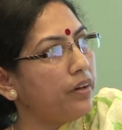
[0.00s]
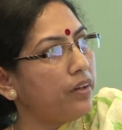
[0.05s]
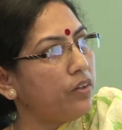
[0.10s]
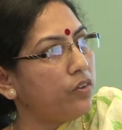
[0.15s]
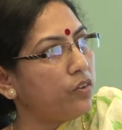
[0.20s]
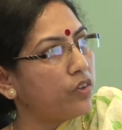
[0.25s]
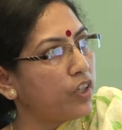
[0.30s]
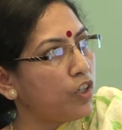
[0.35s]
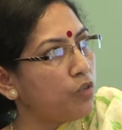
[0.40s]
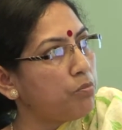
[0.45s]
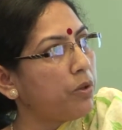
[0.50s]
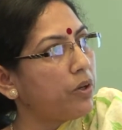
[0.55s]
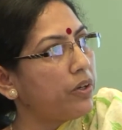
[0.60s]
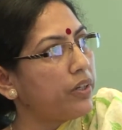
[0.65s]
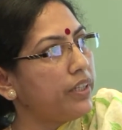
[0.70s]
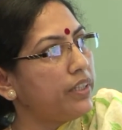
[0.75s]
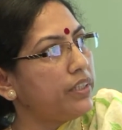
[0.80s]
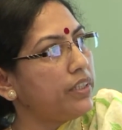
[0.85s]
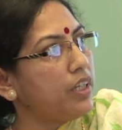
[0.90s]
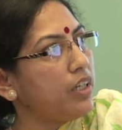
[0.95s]
local
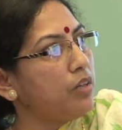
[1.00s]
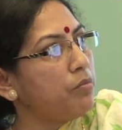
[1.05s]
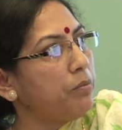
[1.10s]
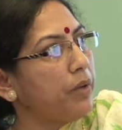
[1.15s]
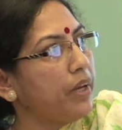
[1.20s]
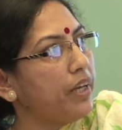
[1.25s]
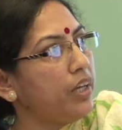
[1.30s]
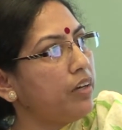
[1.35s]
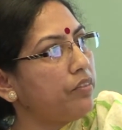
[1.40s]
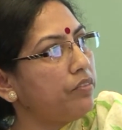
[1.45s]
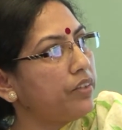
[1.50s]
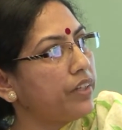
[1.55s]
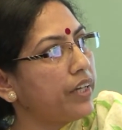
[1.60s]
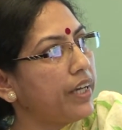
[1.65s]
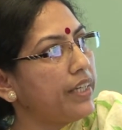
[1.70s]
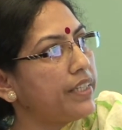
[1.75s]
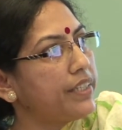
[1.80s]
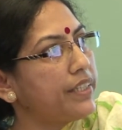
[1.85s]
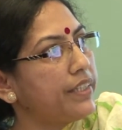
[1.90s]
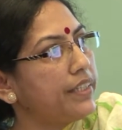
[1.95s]
bodies, in many of the
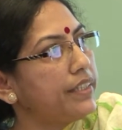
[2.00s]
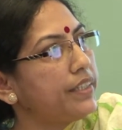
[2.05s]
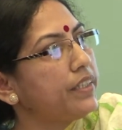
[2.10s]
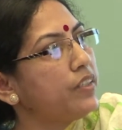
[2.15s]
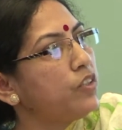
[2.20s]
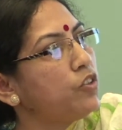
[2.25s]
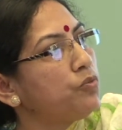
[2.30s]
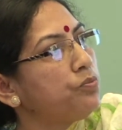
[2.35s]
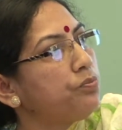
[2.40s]
cases